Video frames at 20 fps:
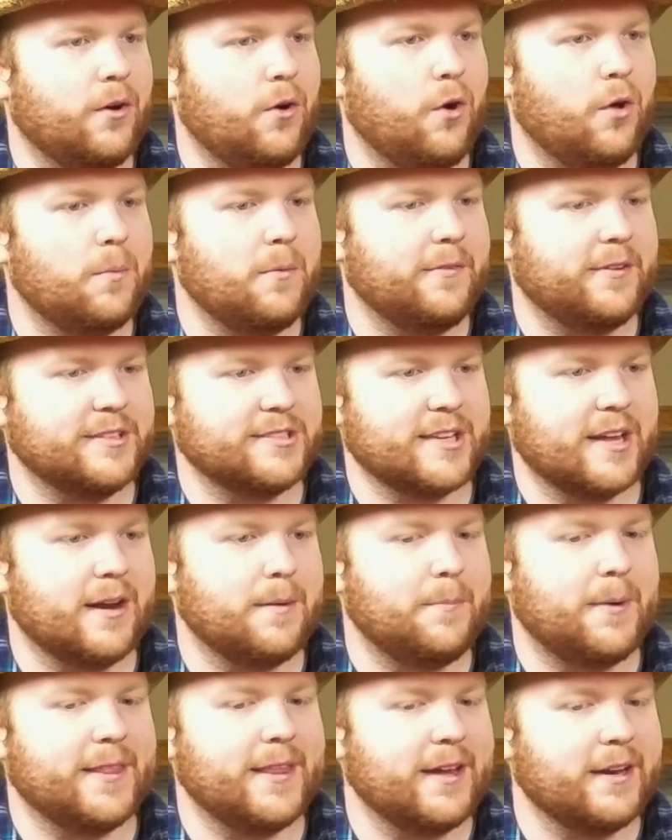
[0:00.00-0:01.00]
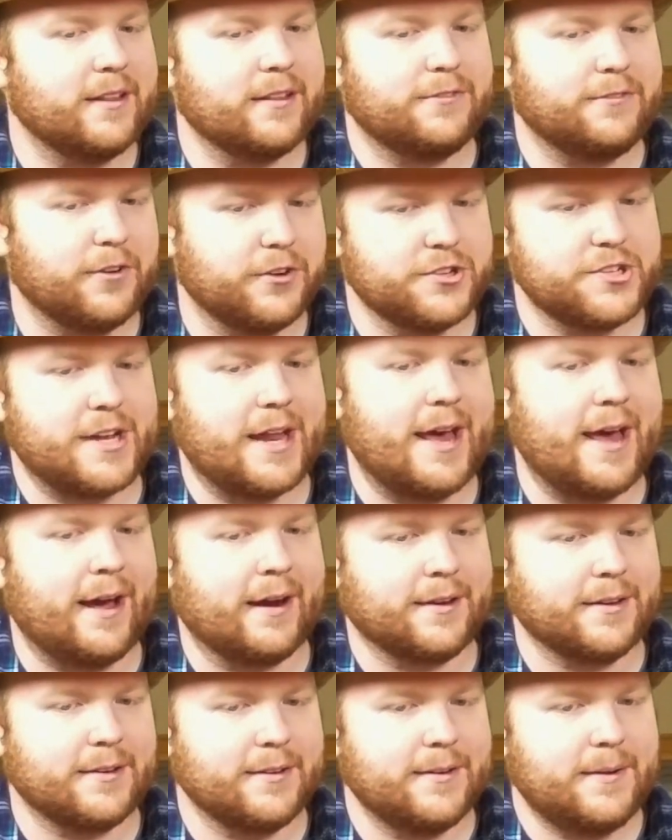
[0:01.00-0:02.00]
Then the whole movie's set up. By the end of the first
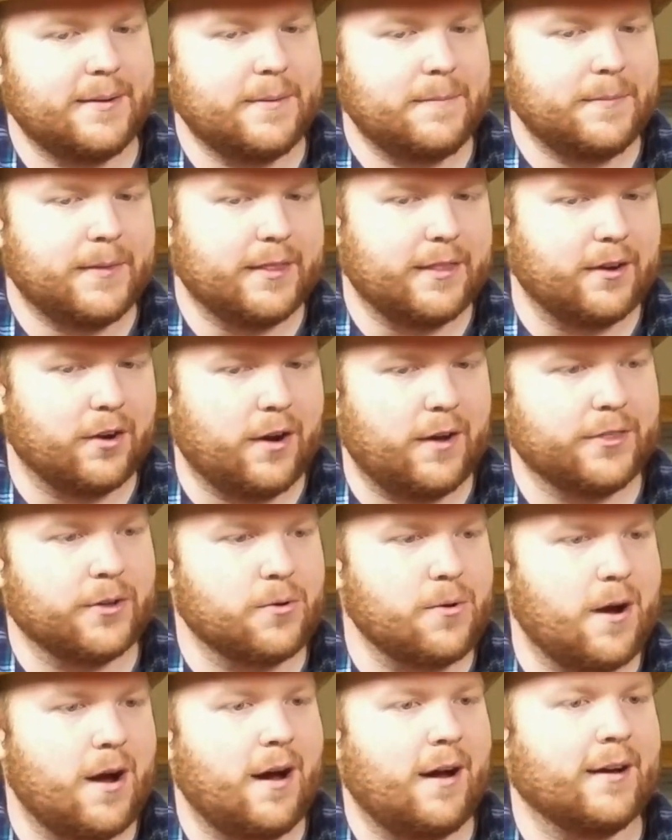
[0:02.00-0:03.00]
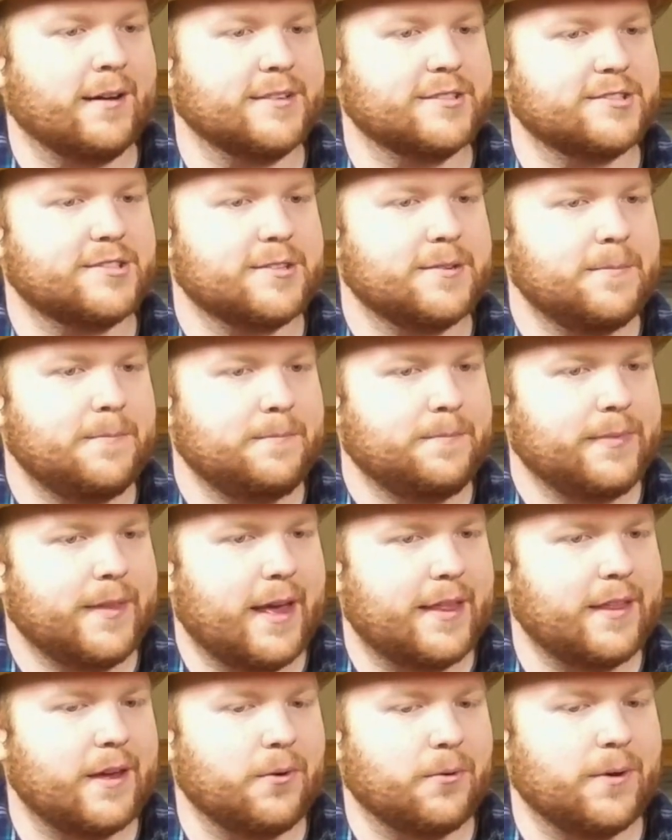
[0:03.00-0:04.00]
act, they're on the rocks.
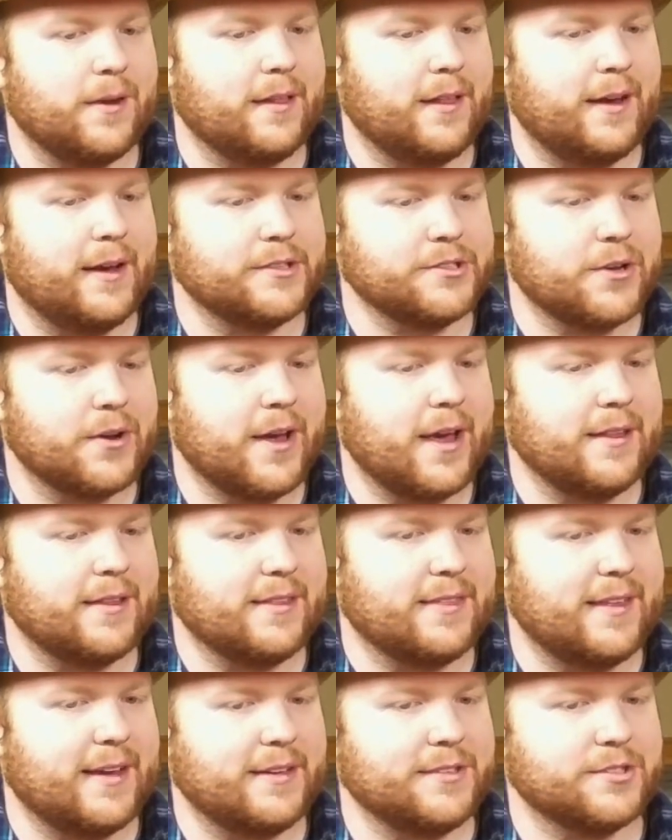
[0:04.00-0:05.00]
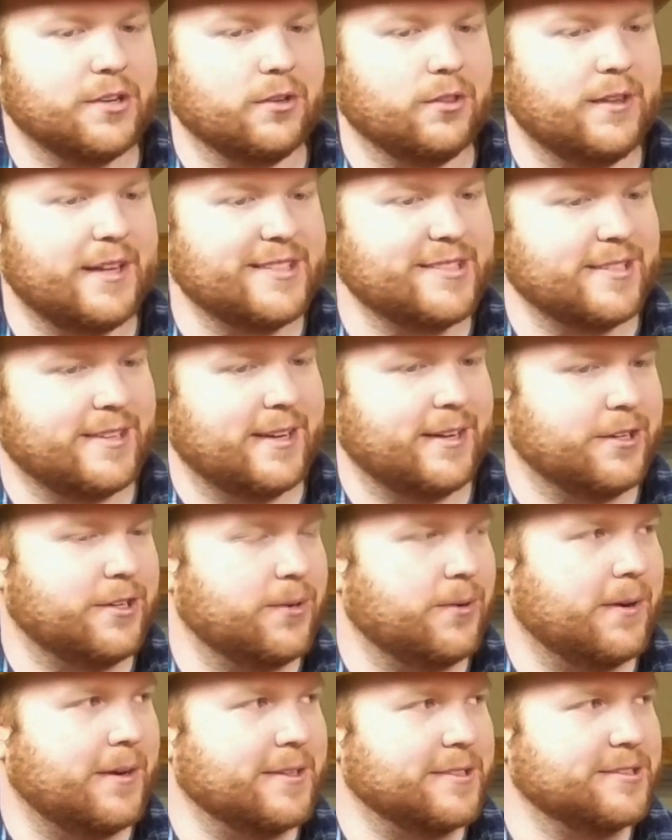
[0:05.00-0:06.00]
And they realize, okay, the things are listening
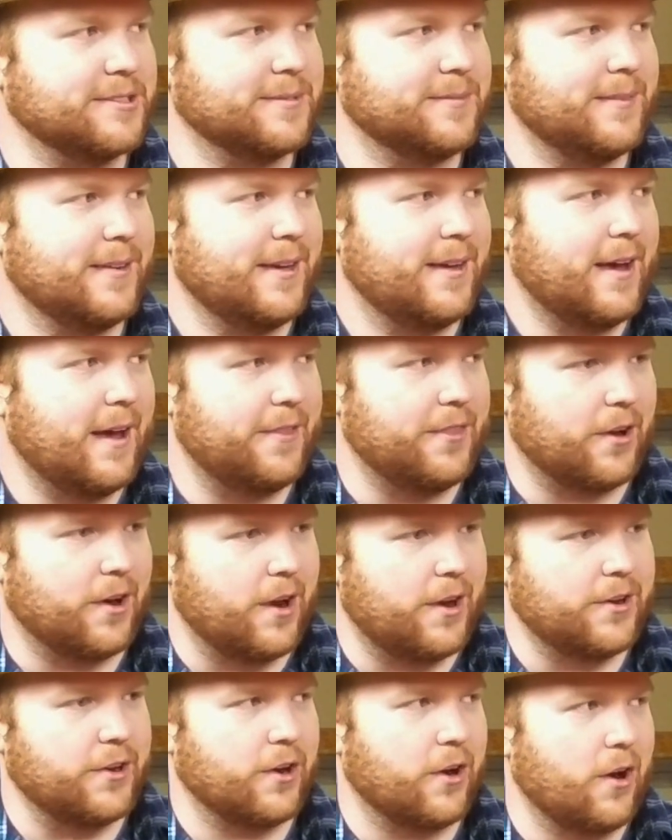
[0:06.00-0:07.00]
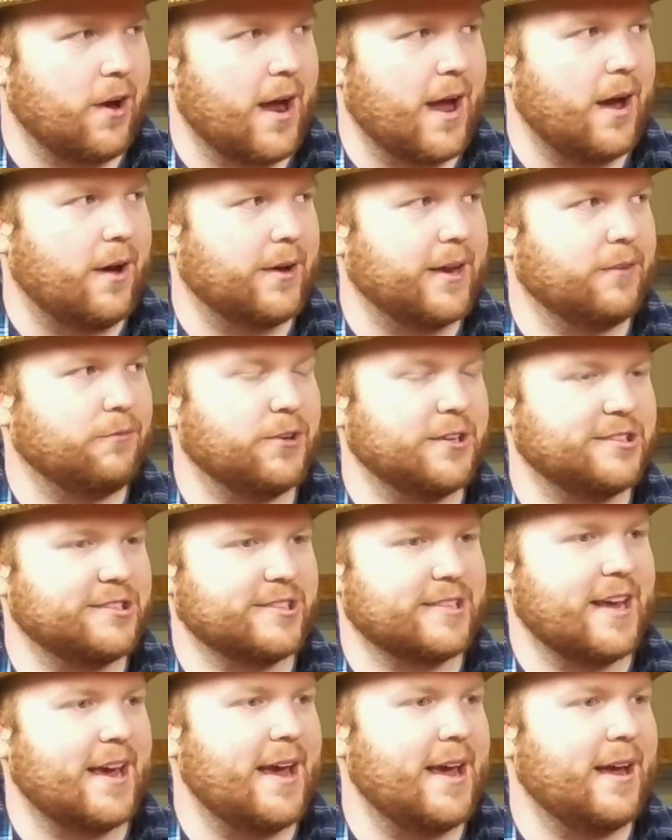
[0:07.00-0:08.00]
to us, and they're underground. If we
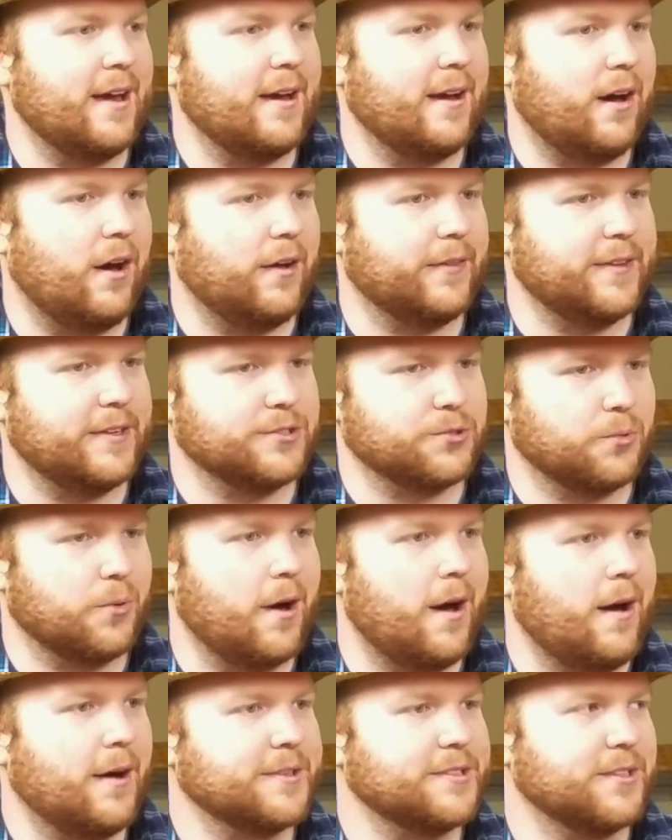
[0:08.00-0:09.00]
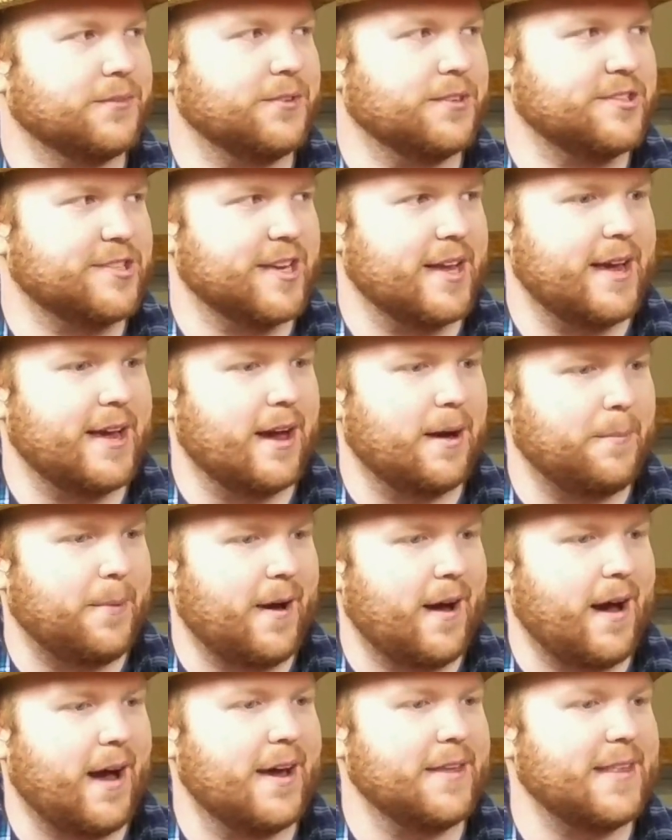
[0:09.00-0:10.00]
stay on these rocks, if we stay
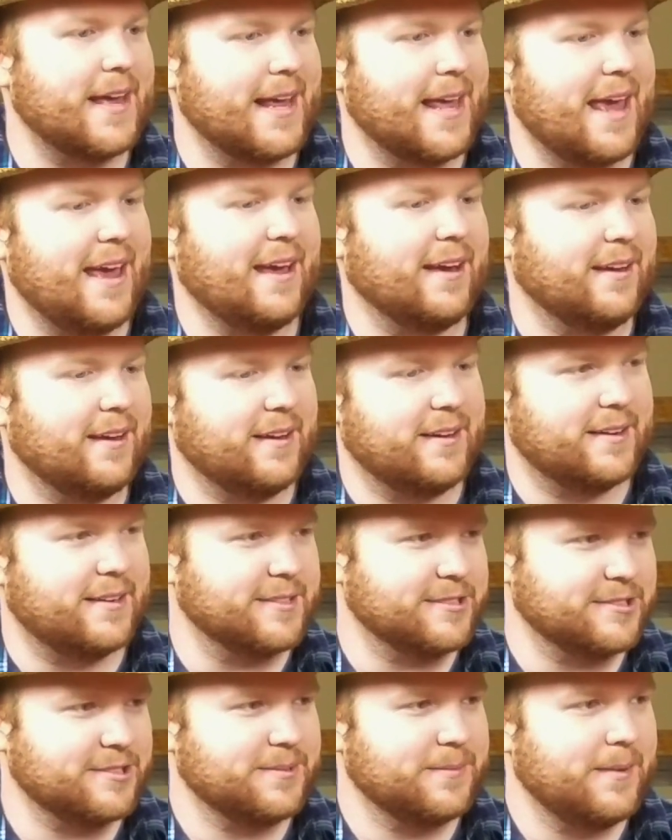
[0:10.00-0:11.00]
up high, they can't get